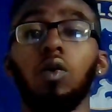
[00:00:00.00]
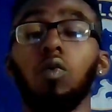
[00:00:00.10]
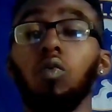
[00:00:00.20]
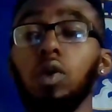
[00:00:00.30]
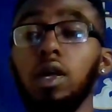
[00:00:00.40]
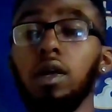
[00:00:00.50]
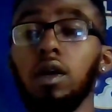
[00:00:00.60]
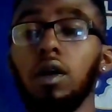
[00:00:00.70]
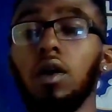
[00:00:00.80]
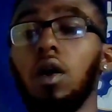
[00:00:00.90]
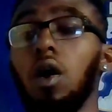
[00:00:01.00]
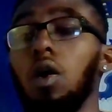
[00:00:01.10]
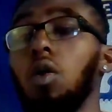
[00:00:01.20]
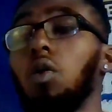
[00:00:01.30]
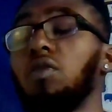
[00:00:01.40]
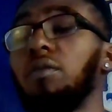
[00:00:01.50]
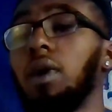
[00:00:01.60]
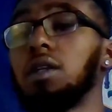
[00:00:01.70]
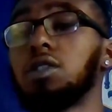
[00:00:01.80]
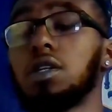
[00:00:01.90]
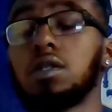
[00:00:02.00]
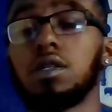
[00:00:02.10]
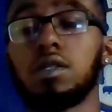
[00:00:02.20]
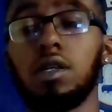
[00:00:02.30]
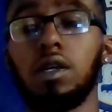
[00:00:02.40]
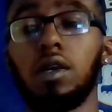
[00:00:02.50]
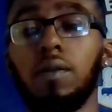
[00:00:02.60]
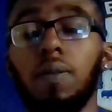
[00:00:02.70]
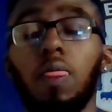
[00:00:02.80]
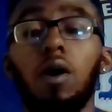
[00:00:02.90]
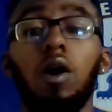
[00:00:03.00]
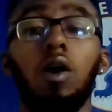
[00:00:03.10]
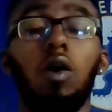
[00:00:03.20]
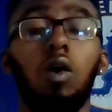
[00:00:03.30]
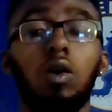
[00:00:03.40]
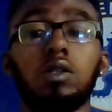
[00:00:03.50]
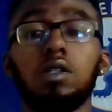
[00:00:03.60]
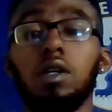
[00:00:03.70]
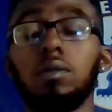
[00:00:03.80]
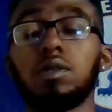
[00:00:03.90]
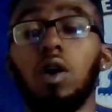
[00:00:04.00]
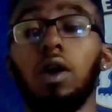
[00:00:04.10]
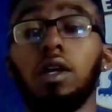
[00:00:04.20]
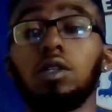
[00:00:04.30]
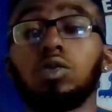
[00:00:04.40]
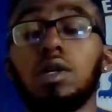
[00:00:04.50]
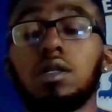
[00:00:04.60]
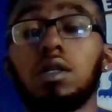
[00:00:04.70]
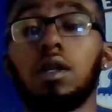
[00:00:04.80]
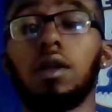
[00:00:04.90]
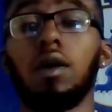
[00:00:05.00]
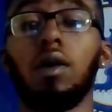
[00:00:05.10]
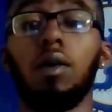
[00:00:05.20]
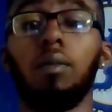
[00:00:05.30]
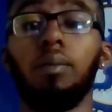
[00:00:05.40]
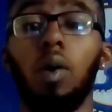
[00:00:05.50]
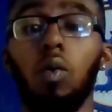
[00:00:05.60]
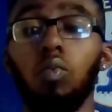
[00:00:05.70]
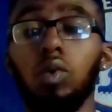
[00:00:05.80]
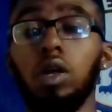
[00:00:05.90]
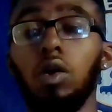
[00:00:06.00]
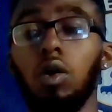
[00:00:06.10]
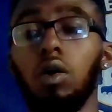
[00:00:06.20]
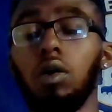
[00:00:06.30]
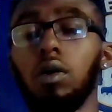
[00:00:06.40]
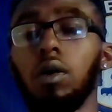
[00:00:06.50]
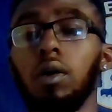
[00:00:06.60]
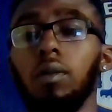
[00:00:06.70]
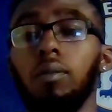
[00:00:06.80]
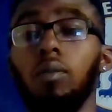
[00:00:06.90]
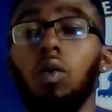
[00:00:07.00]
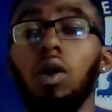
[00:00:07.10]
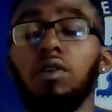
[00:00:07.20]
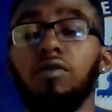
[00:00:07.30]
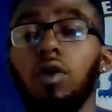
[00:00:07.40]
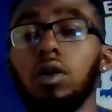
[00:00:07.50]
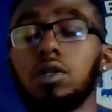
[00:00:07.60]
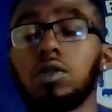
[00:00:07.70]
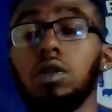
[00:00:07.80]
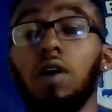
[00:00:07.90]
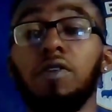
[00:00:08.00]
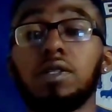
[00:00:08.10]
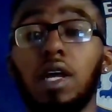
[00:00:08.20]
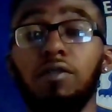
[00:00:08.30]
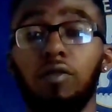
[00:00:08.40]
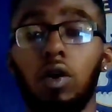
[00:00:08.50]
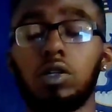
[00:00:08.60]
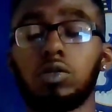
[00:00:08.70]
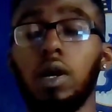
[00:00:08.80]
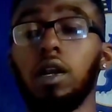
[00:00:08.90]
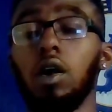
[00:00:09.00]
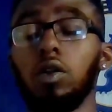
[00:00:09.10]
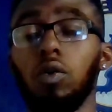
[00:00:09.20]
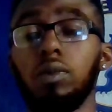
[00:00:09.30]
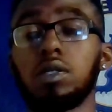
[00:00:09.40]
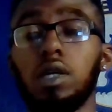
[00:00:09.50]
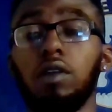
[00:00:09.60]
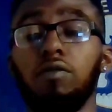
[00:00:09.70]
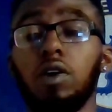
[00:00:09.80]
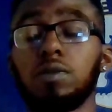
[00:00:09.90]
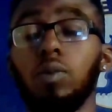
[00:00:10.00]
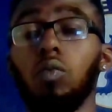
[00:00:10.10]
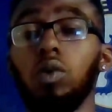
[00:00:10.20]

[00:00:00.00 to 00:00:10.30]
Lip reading: We, along with Manchester City, are teams that are interested, but we are more advanced. Nothing's advanced right now. I don't mean to say advanced, but